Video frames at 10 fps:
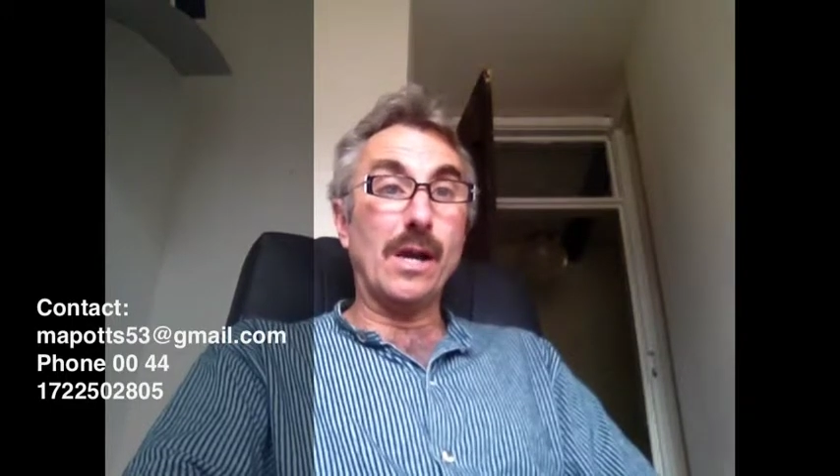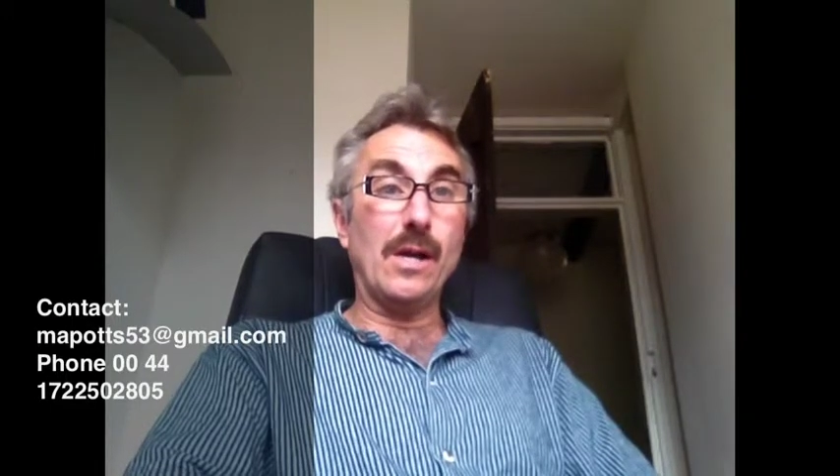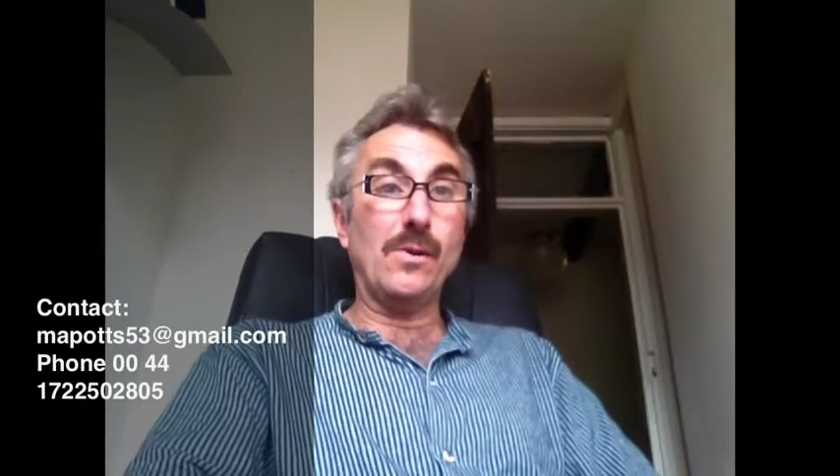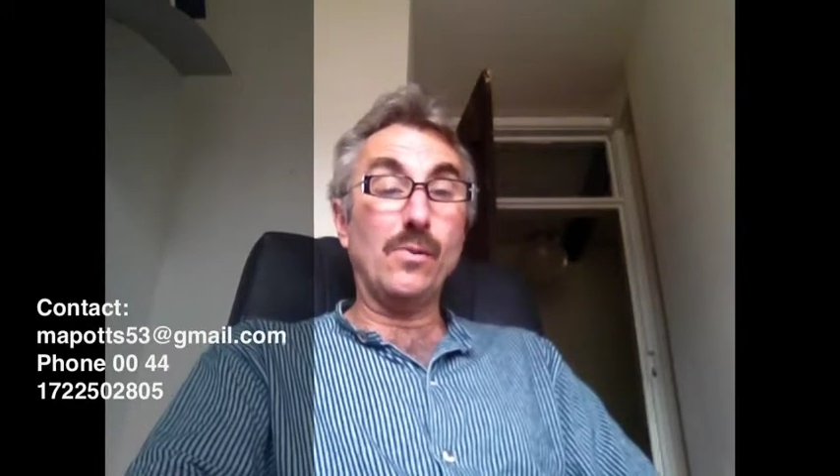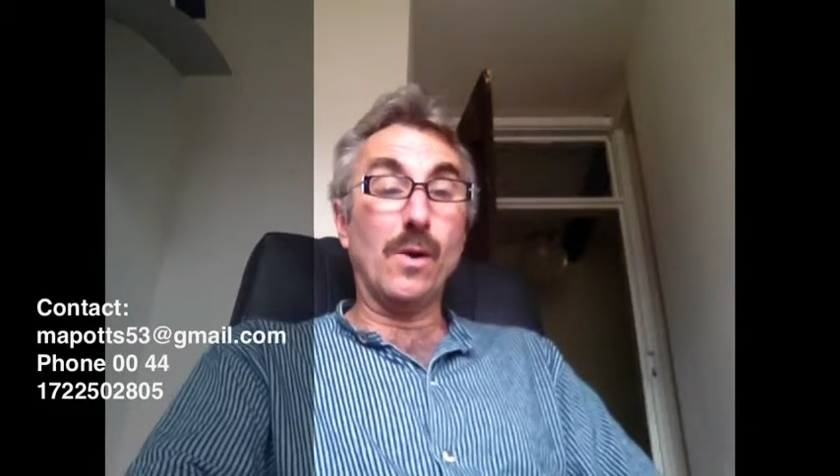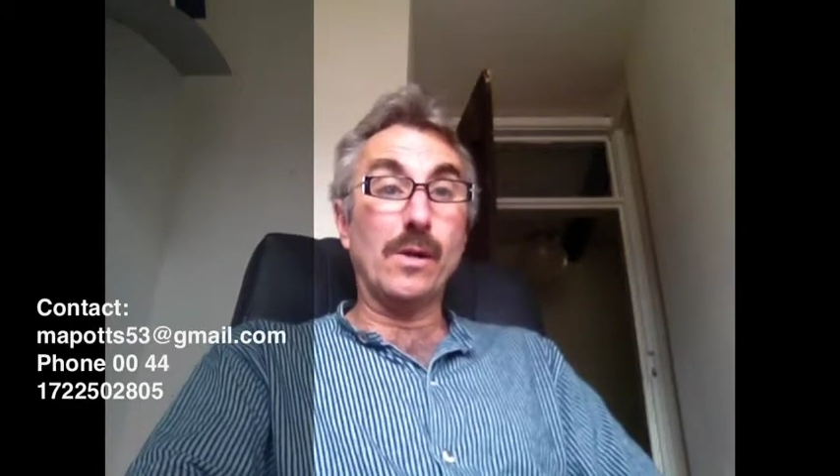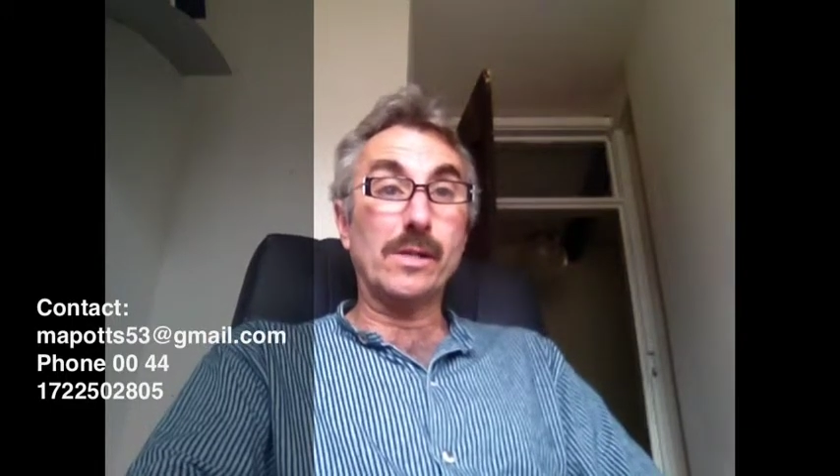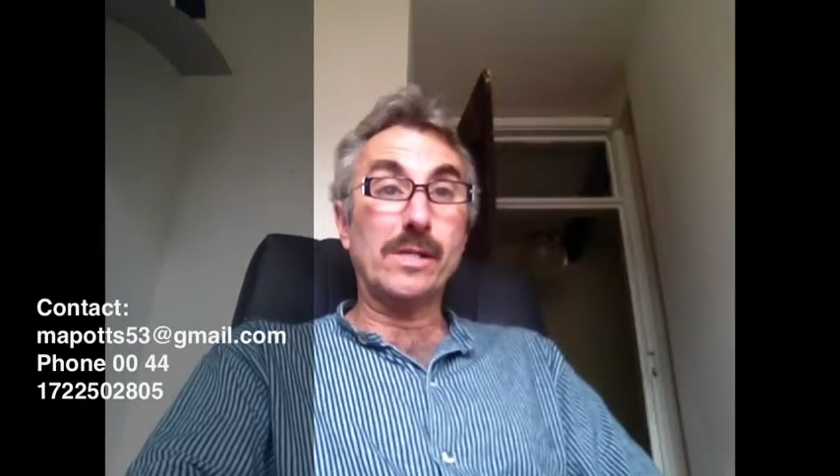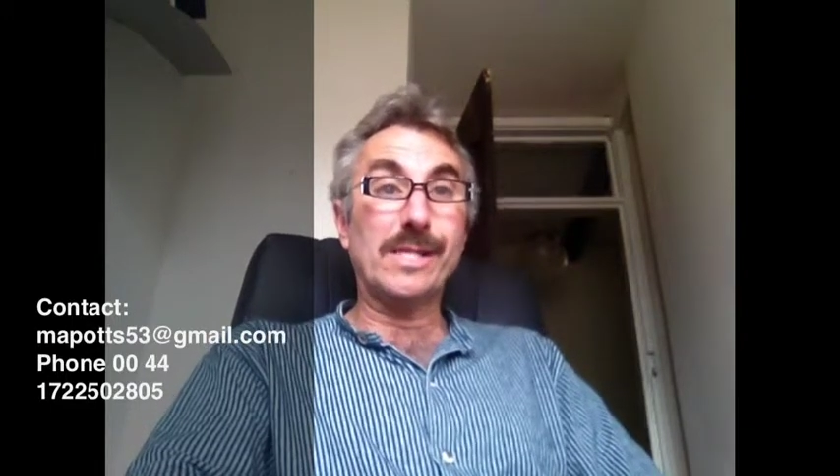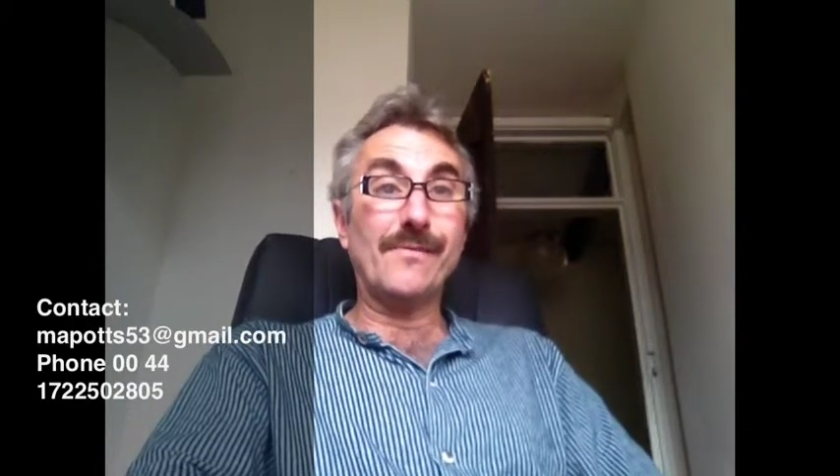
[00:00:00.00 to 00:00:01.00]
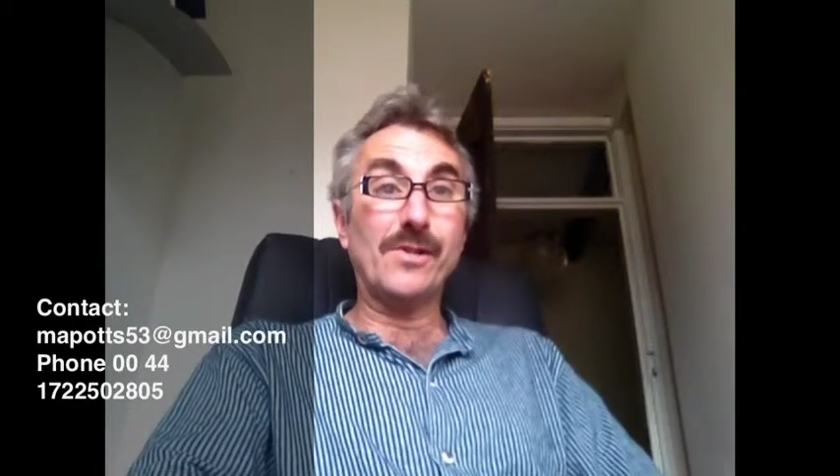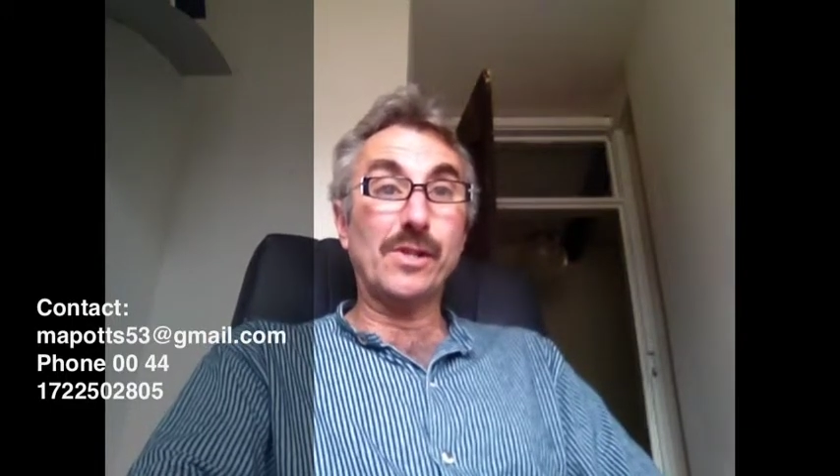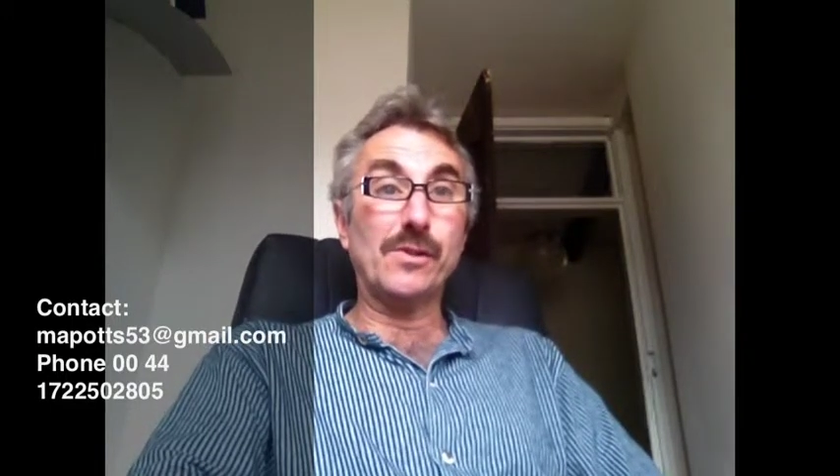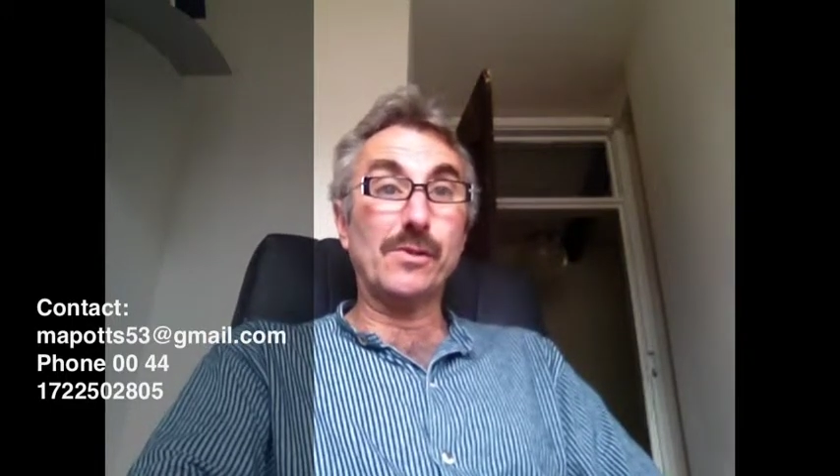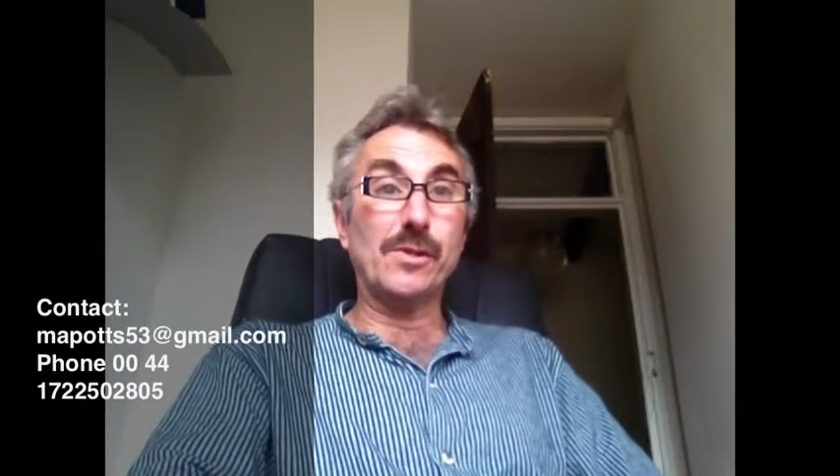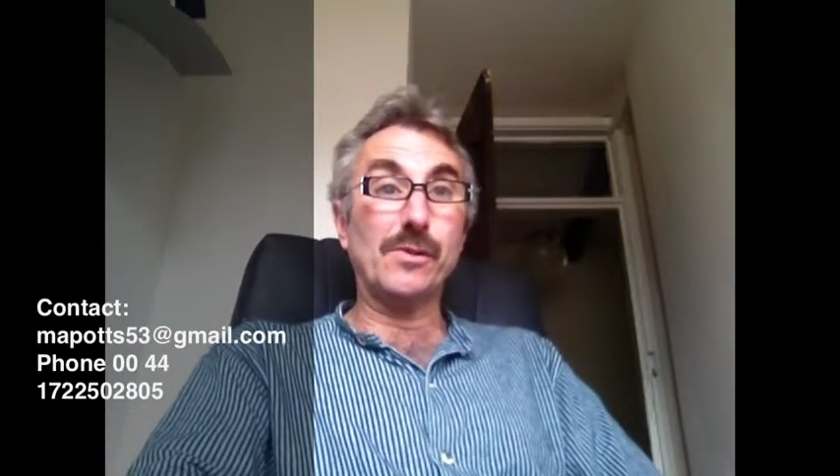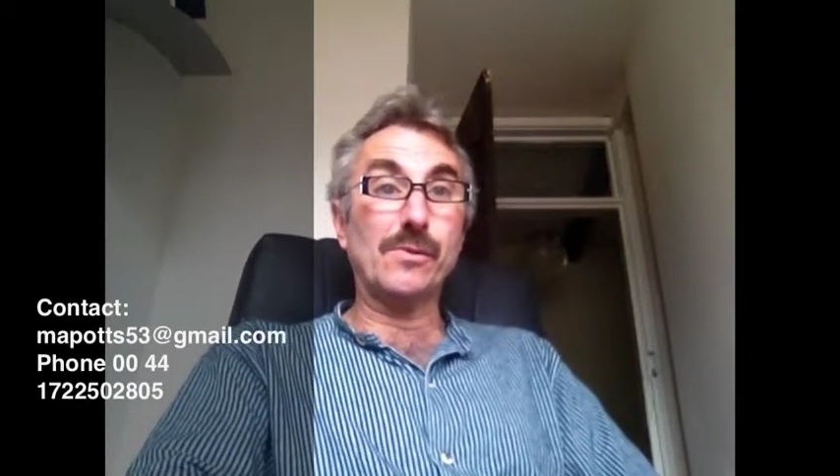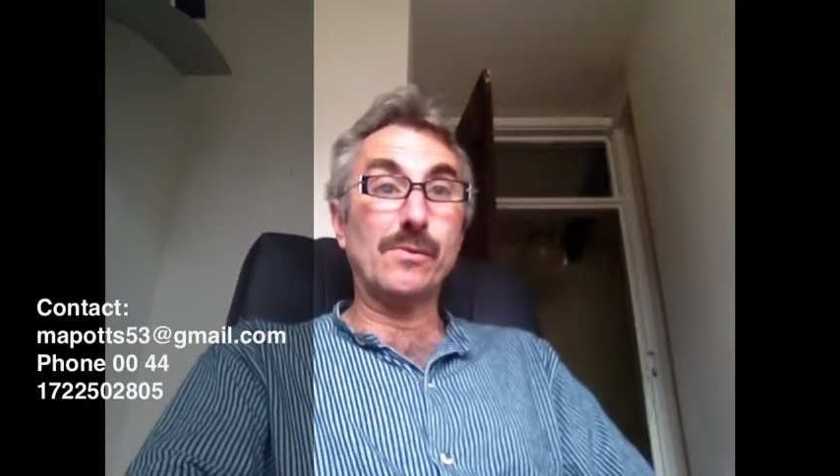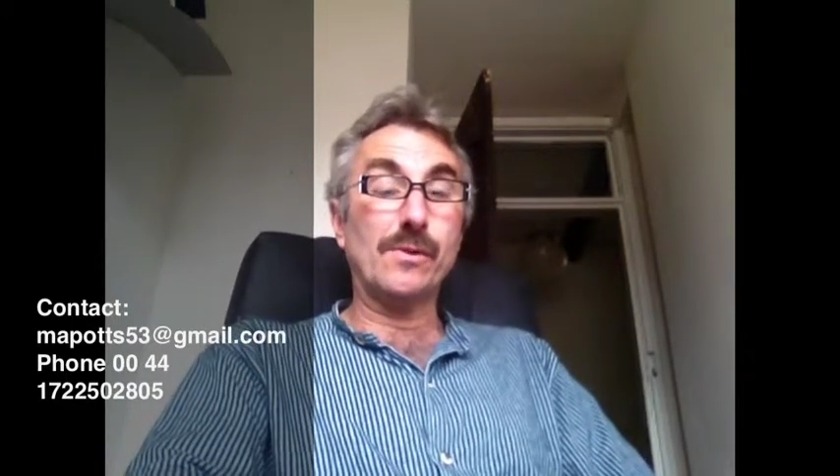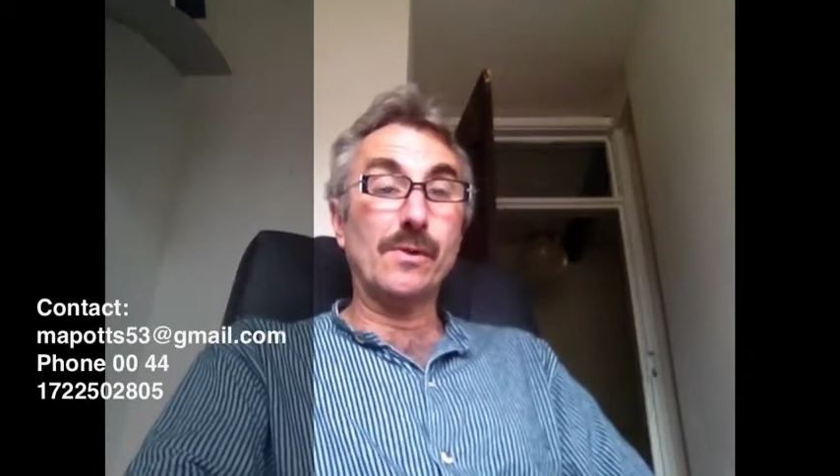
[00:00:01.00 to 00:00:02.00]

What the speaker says: 01722